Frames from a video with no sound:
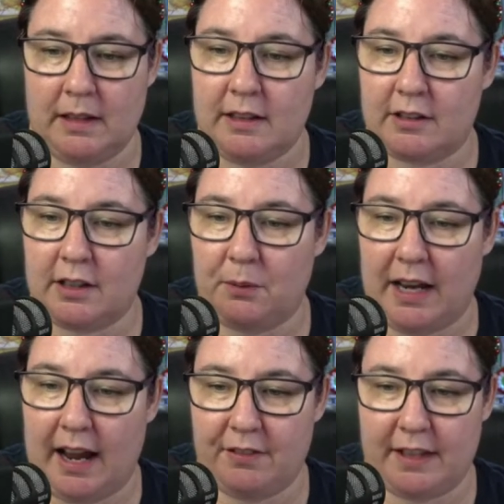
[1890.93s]
So we
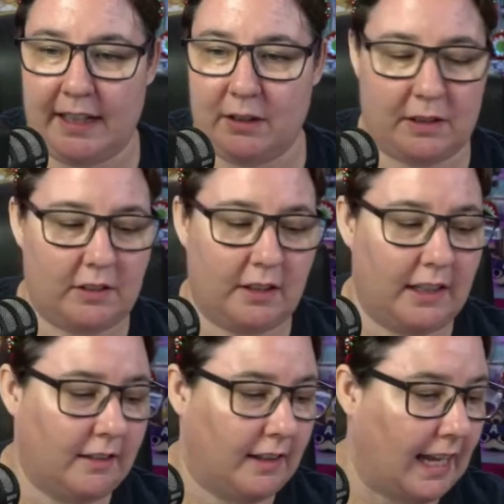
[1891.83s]
have these ones. So
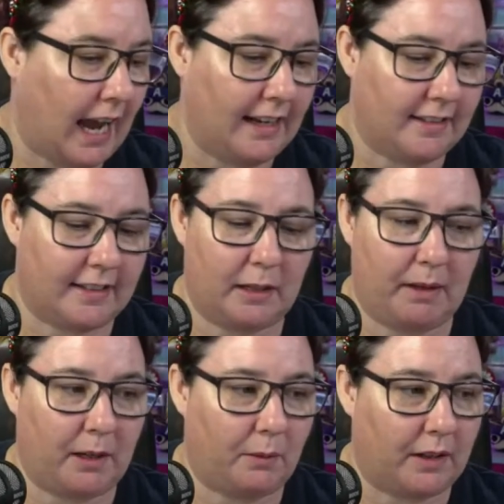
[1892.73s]
these are the 8
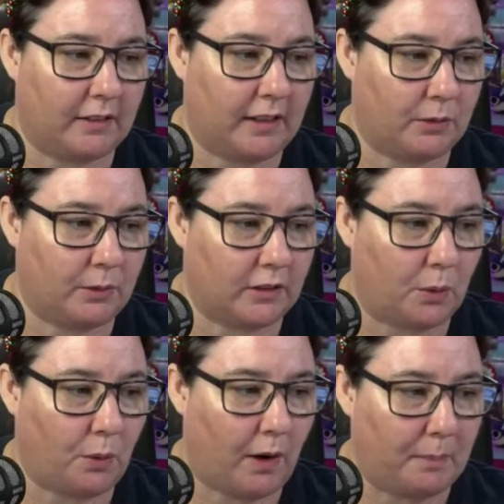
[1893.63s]
centimeter ones. These ones are
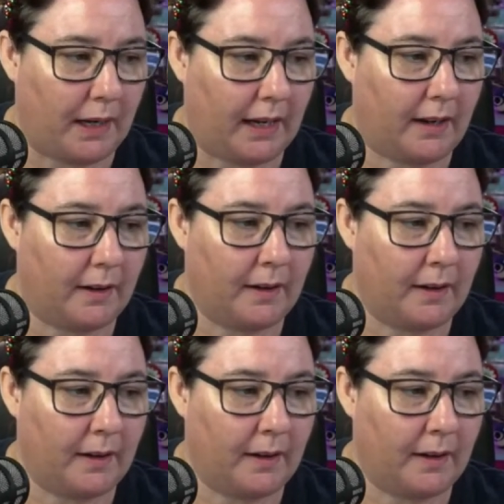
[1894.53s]
quite big.